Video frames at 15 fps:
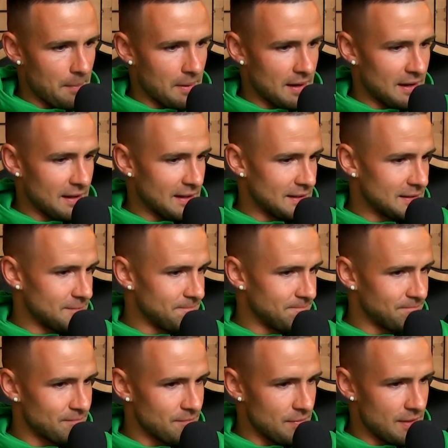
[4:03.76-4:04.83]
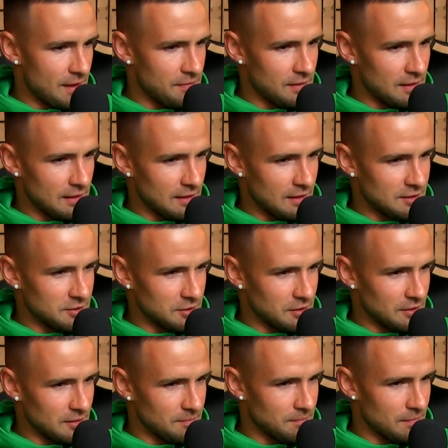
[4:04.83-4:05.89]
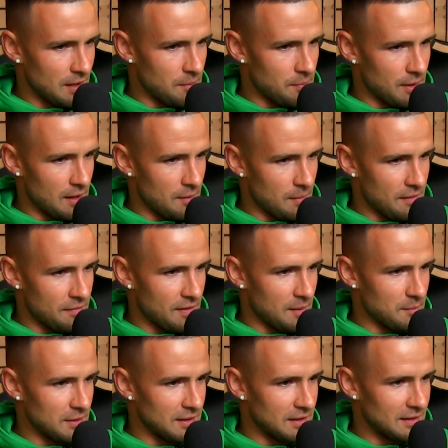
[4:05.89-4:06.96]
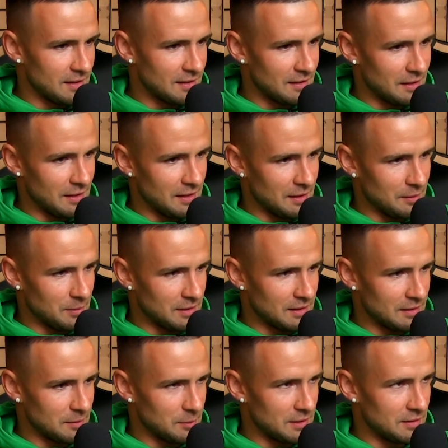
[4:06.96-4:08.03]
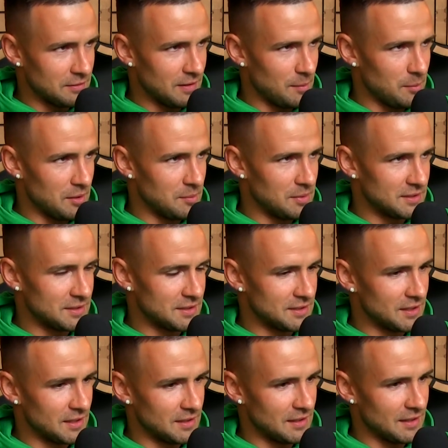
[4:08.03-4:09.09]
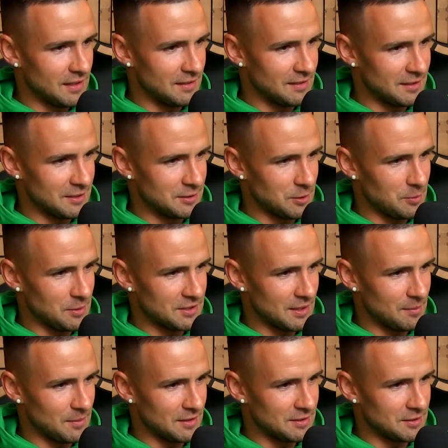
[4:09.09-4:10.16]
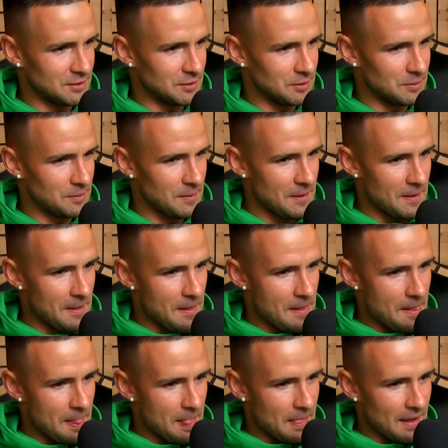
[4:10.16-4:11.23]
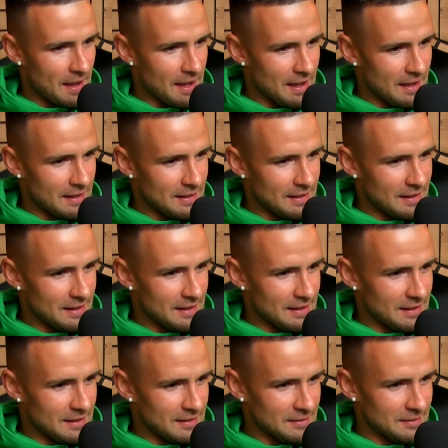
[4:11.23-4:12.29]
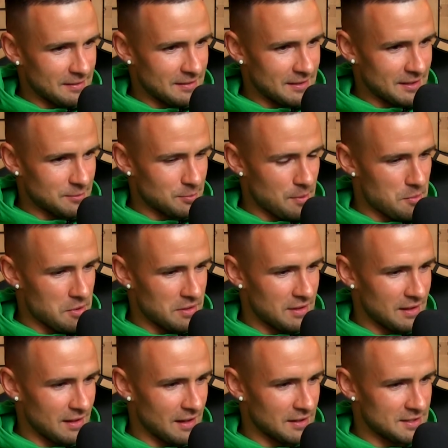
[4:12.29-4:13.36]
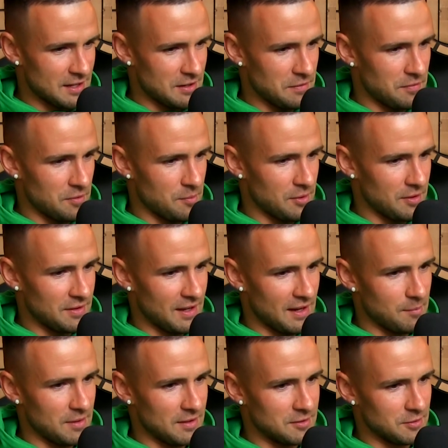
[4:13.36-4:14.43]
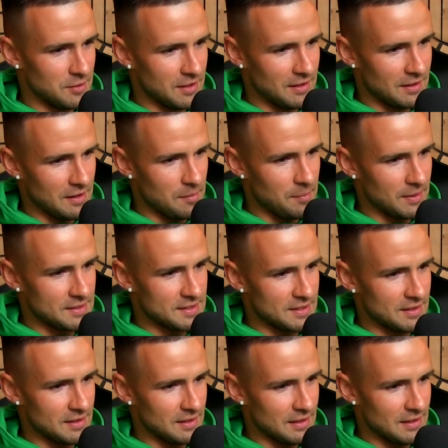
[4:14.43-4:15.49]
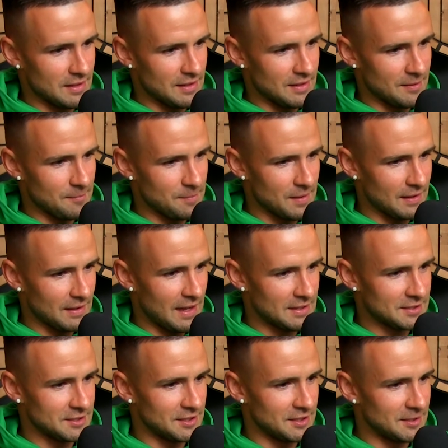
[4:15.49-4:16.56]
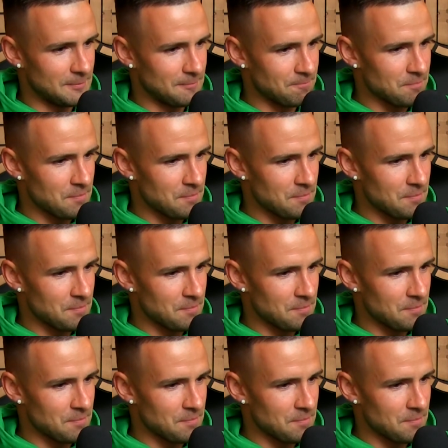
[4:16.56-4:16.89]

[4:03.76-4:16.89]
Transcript: But I definitely enjoy helping out my family with the family business here and there. There's always something to do. And there's one more thing outside of football that I've been doing up until last year,